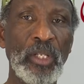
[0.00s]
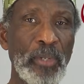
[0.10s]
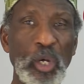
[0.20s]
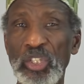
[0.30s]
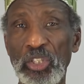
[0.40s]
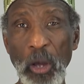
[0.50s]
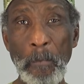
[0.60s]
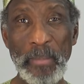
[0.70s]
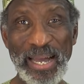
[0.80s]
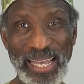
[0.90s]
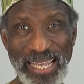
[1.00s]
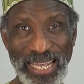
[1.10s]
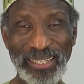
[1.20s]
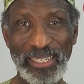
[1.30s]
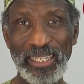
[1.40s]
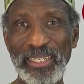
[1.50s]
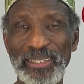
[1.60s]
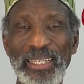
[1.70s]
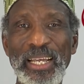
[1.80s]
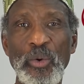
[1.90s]
because dhamma, it
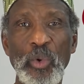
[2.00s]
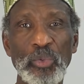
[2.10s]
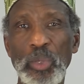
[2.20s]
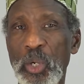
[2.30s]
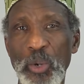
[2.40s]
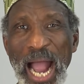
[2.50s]
is what we call